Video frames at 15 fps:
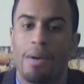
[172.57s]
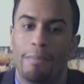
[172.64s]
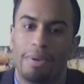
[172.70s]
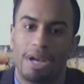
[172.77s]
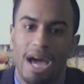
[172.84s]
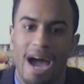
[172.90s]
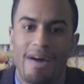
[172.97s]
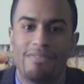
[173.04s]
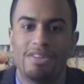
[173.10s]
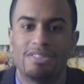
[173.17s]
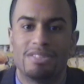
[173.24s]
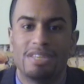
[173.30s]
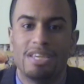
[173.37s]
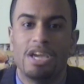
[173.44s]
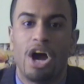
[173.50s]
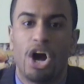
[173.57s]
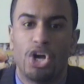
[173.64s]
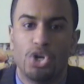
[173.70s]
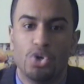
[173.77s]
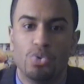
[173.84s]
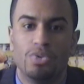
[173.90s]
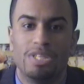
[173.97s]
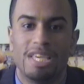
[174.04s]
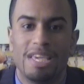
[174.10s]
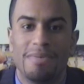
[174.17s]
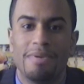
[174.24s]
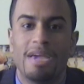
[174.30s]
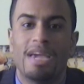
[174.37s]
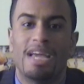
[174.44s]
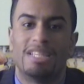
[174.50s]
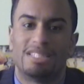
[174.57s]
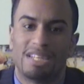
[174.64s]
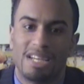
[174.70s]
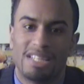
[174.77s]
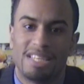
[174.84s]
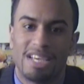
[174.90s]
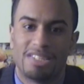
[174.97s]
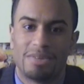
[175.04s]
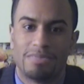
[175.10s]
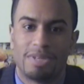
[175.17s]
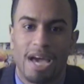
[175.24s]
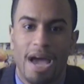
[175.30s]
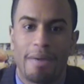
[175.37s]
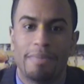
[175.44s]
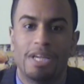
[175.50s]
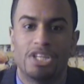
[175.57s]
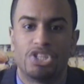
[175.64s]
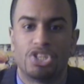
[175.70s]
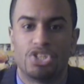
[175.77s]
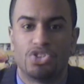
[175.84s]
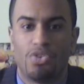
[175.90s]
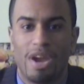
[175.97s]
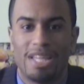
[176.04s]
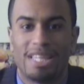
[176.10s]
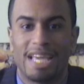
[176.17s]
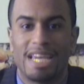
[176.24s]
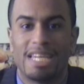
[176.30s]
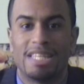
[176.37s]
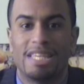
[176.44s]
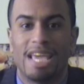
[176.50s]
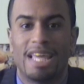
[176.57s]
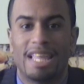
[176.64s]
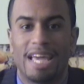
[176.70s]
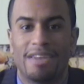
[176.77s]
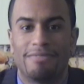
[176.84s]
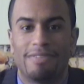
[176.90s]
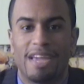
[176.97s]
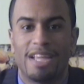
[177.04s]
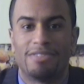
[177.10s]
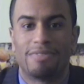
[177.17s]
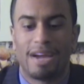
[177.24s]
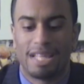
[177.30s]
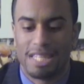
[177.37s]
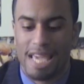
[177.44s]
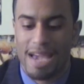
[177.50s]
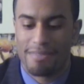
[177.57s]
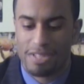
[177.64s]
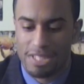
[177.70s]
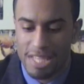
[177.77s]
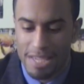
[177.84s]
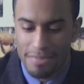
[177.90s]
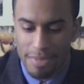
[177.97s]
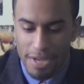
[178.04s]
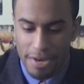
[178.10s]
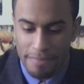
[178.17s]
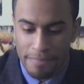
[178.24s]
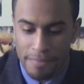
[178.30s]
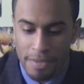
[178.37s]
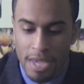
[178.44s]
But obviously, a new team, it's going to take some time. It's just great that the Atlanta fans finally have a team there.